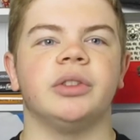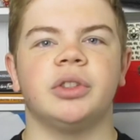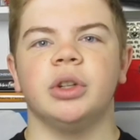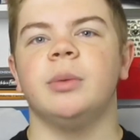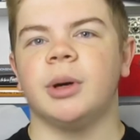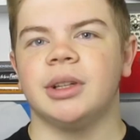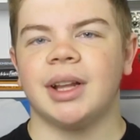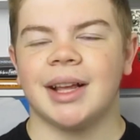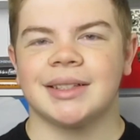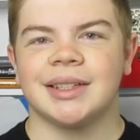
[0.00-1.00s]
2-1
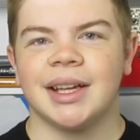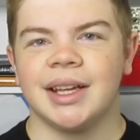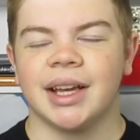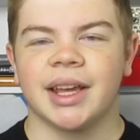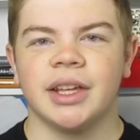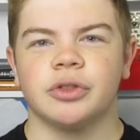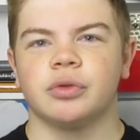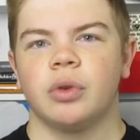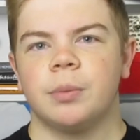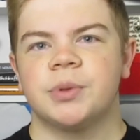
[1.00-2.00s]
last night against
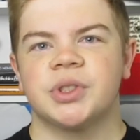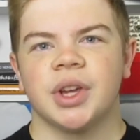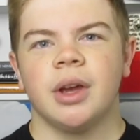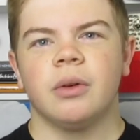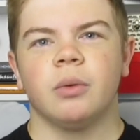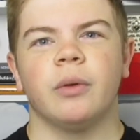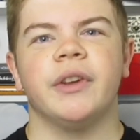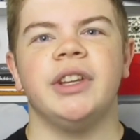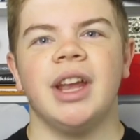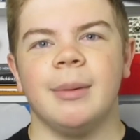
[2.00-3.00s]

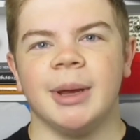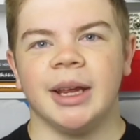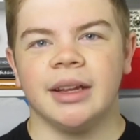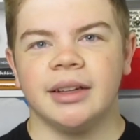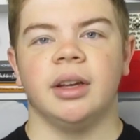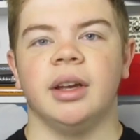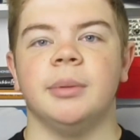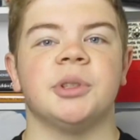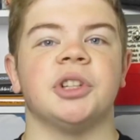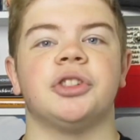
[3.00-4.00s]
Rovaniemi.
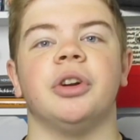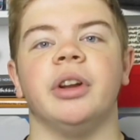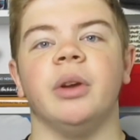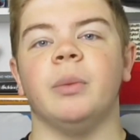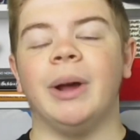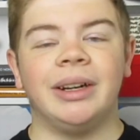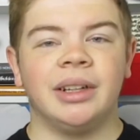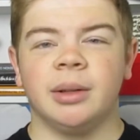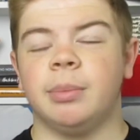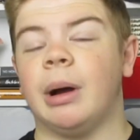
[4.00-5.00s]
It was a drawn out
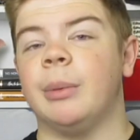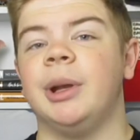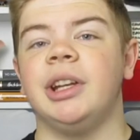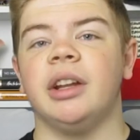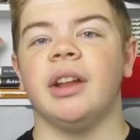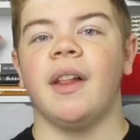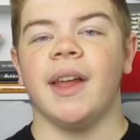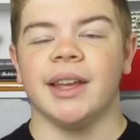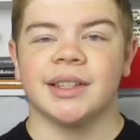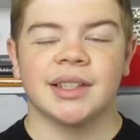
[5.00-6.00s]
win, but a win
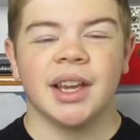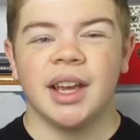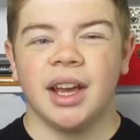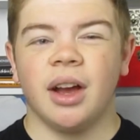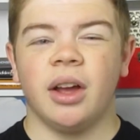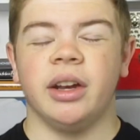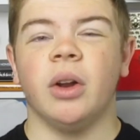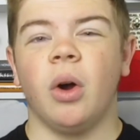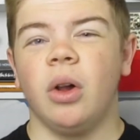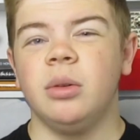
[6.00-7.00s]
nonetheless.
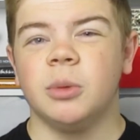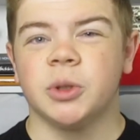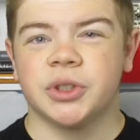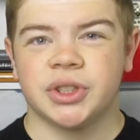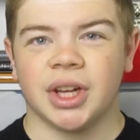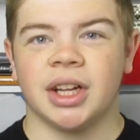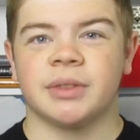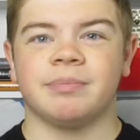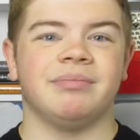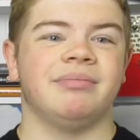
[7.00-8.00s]
And almost a
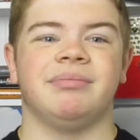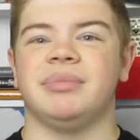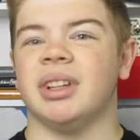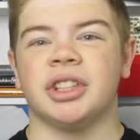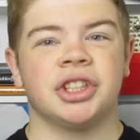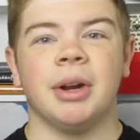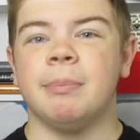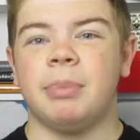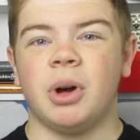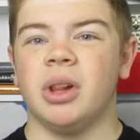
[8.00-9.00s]

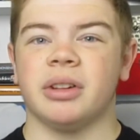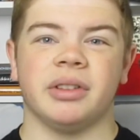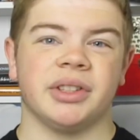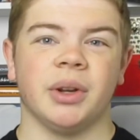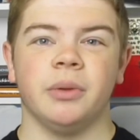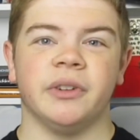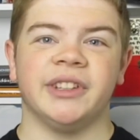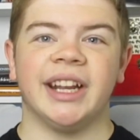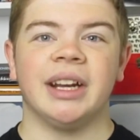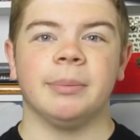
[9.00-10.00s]
shambolic result for
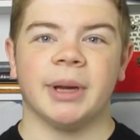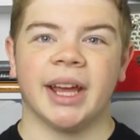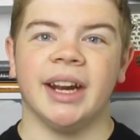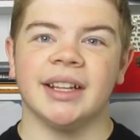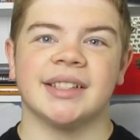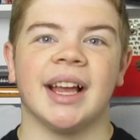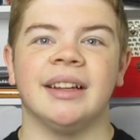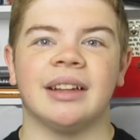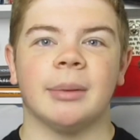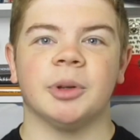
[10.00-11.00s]
Derek McInnes
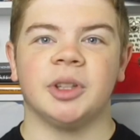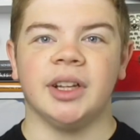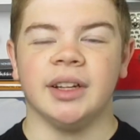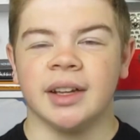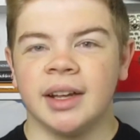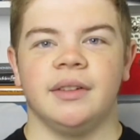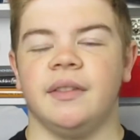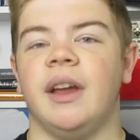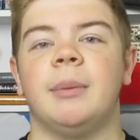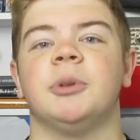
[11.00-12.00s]
and Aberdeen.
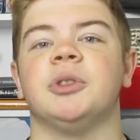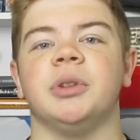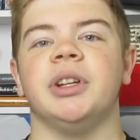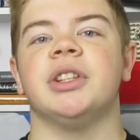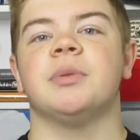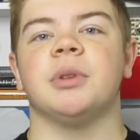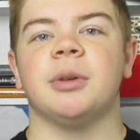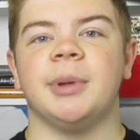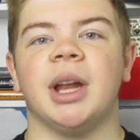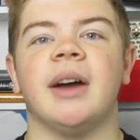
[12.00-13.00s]
The Aberdonians would
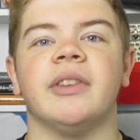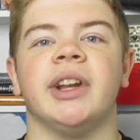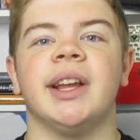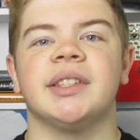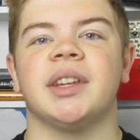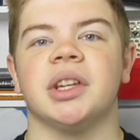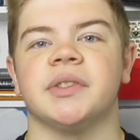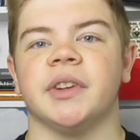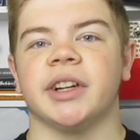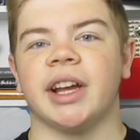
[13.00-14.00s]
have been having his
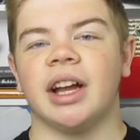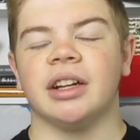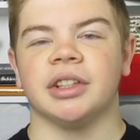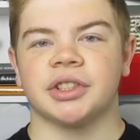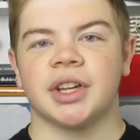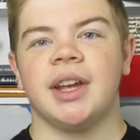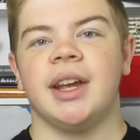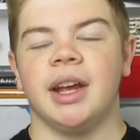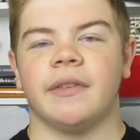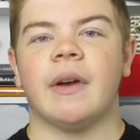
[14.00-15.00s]
guts for garters
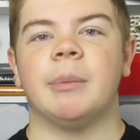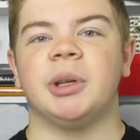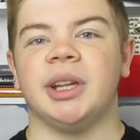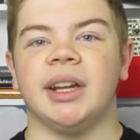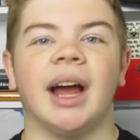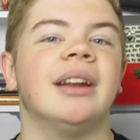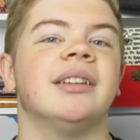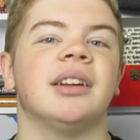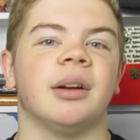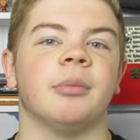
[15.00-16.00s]
if Aberdeen
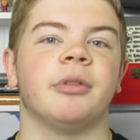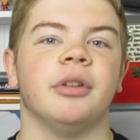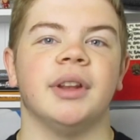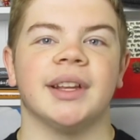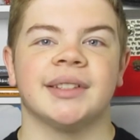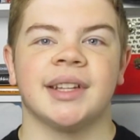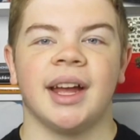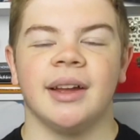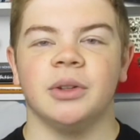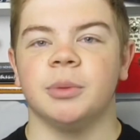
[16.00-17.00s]
hadn't come through this
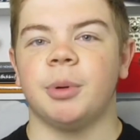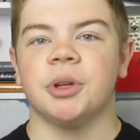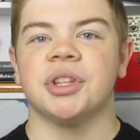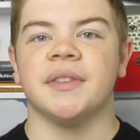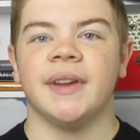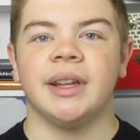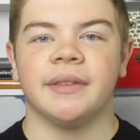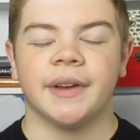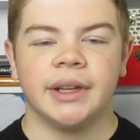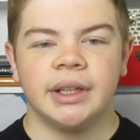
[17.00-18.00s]
tie on the positive end
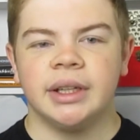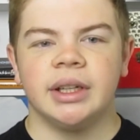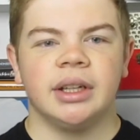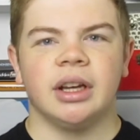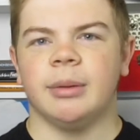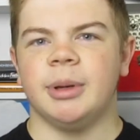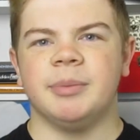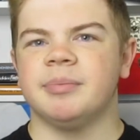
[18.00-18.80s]
of it. I mean,